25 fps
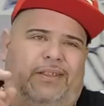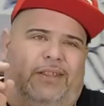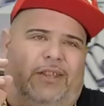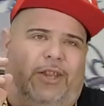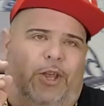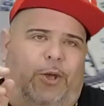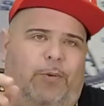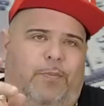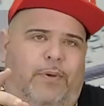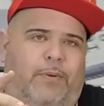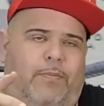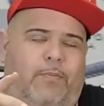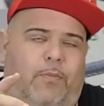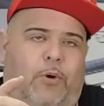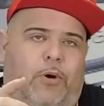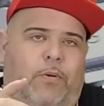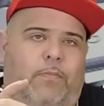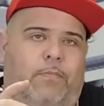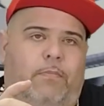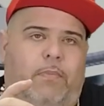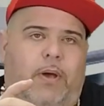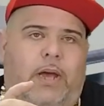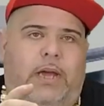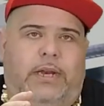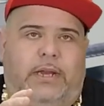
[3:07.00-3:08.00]
be a little bit
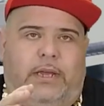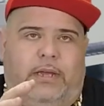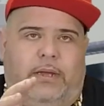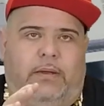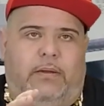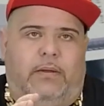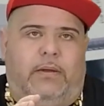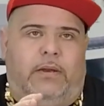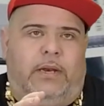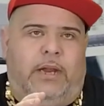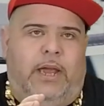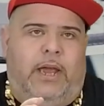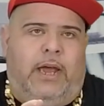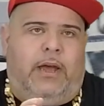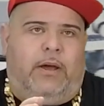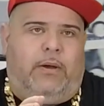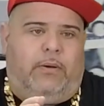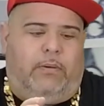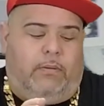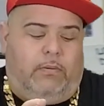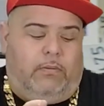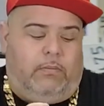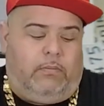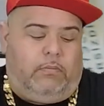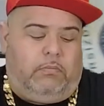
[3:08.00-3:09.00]
more money.
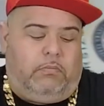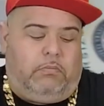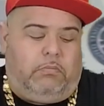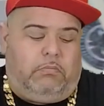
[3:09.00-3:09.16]
Now,